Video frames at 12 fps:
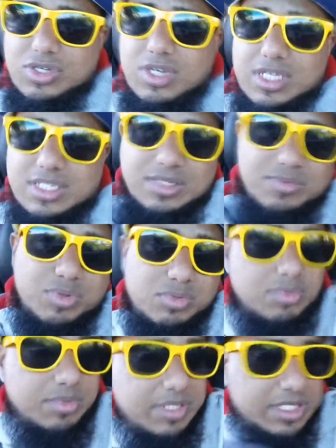guys can
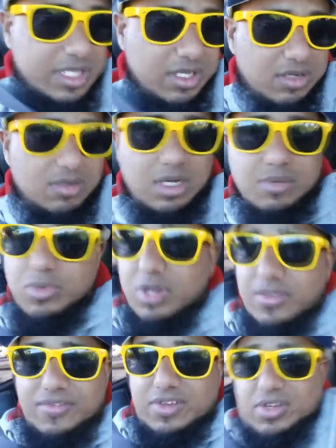probably tell. I'm not
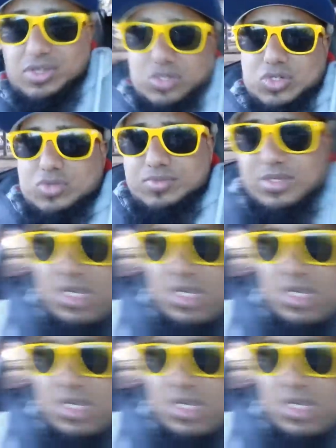even at home.